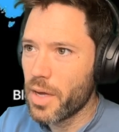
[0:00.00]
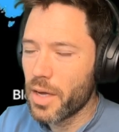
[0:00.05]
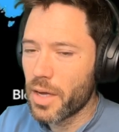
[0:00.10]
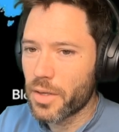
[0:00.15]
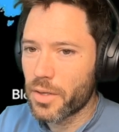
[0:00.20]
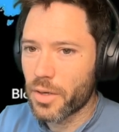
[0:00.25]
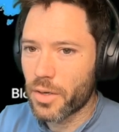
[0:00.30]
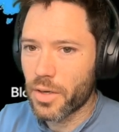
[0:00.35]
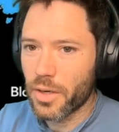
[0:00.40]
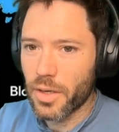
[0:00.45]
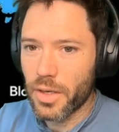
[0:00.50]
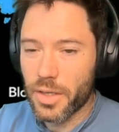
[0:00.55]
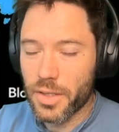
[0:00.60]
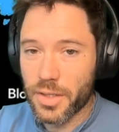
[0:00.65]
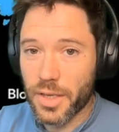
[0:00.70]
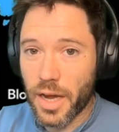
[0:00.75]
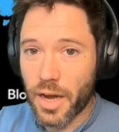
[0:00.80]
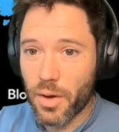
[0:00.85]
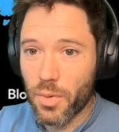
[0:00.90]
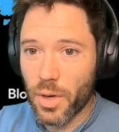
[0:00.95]
There
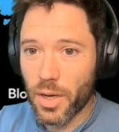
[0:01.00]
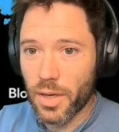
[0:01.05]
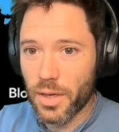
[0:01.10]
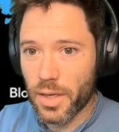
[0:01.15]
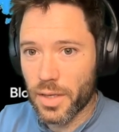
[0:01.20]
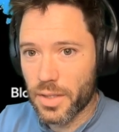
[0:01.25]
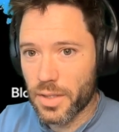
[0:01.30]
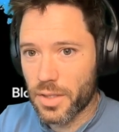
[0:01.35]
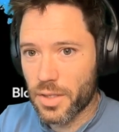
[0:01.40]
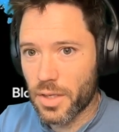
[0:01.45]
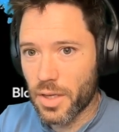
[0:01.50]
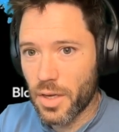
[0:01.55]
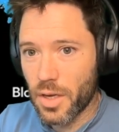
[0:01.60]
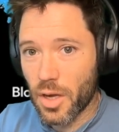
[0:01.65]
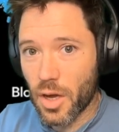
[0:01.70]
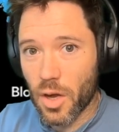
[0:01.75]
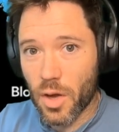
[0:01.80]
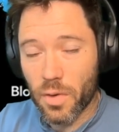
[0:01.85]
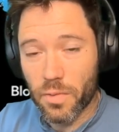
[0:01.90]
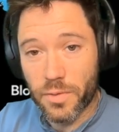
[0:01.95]
is now a list
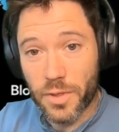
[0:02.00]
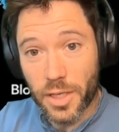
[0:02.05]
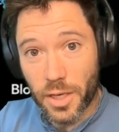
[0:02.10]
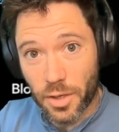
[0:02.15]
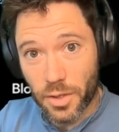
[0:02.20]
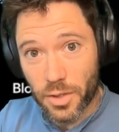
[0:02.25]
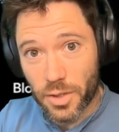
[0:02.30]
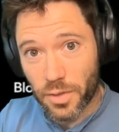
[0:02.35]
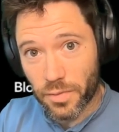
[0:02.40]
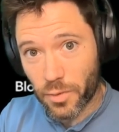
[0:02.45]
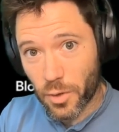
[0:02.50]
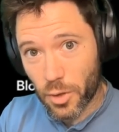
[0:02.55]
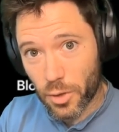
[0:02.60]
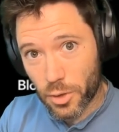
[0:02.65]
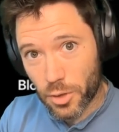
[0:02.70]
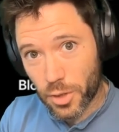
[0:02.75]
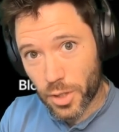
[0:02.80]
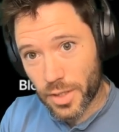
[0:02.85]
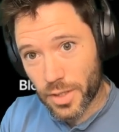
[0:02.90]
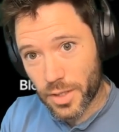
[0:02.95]
of tiers of
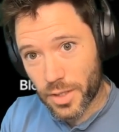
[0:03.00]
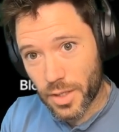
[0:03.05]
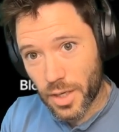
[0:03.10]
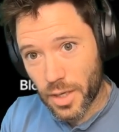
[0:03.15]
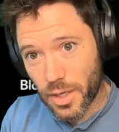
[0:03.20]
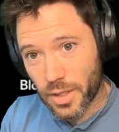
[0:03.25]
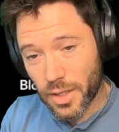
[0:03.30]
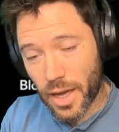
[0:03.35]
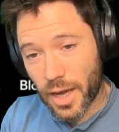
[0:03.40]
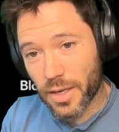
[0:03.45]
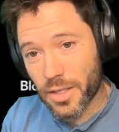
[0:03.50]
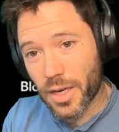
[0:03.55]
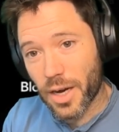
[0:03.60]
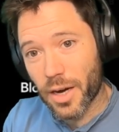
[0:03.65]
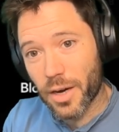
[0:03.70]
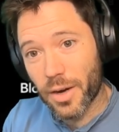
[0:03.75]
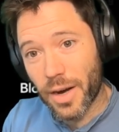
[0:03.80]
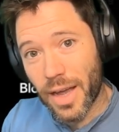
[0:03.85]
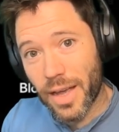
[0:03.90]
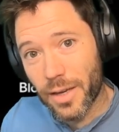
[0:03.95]
countries that
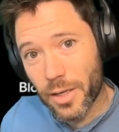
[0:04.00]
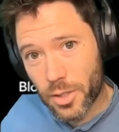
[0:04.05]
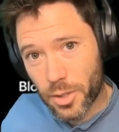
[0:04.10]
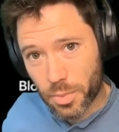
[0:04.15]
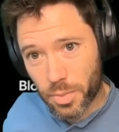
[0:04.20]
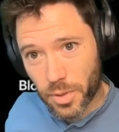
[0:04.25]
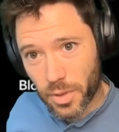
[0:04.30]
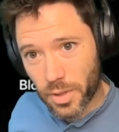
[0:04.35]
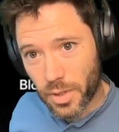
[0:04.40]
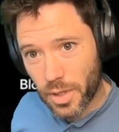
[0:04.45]
are eligible